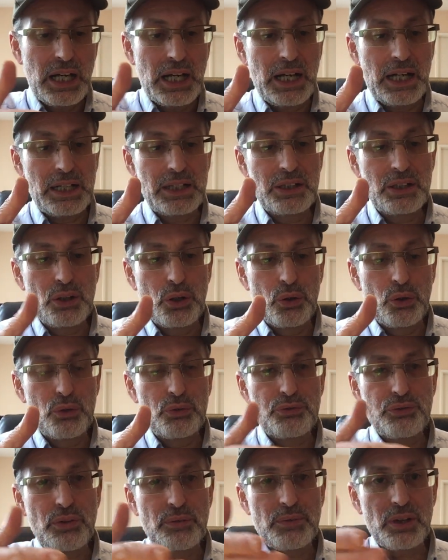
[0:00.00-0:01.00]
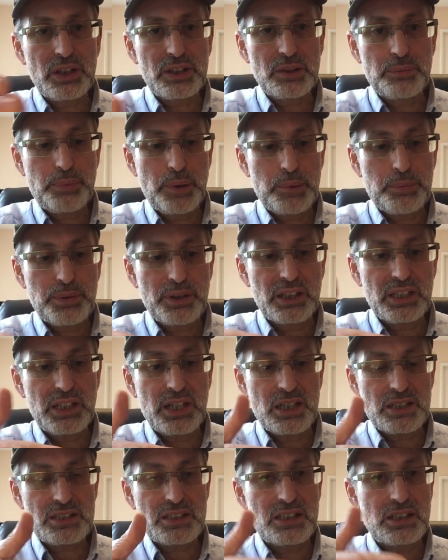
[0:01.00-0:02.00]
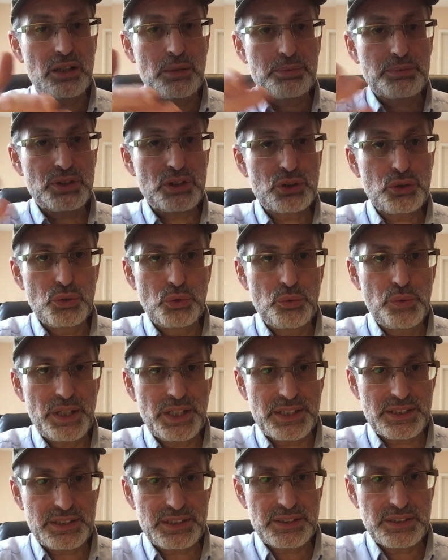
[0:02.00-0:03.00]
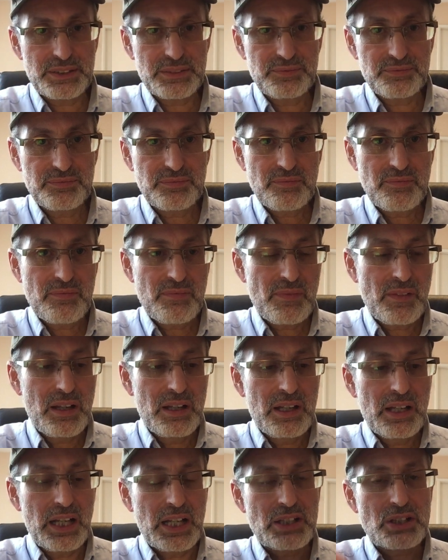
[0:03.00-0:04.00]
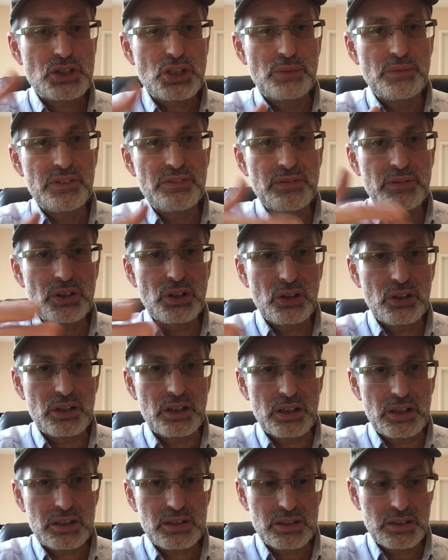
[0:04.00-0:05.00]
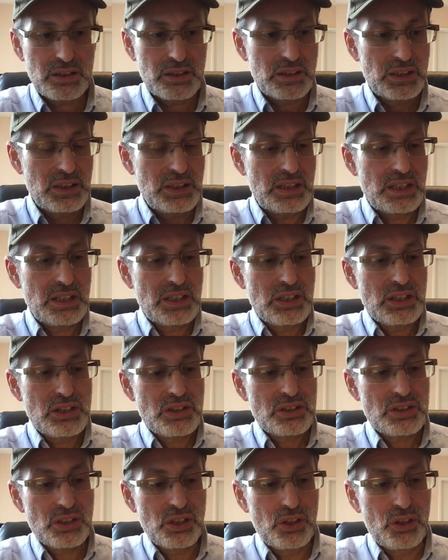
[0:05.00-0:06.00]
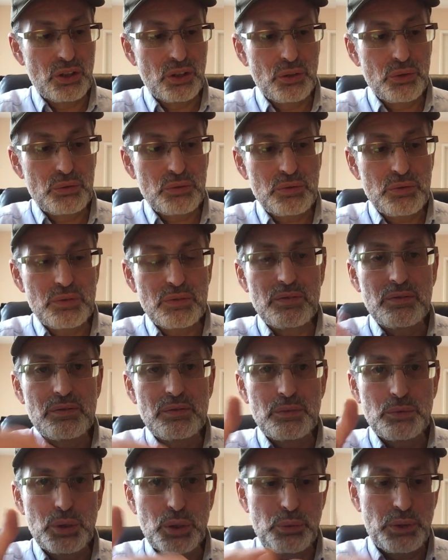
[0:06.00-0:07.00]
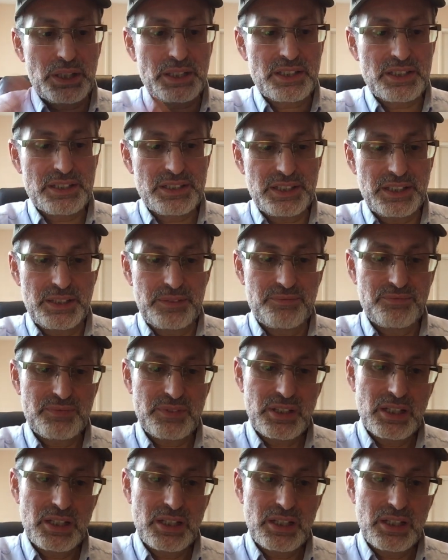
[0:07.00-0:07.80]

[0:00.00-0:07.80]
I know from other people it lasted up to 2 weeks, and some even longer. So we'll wait and see.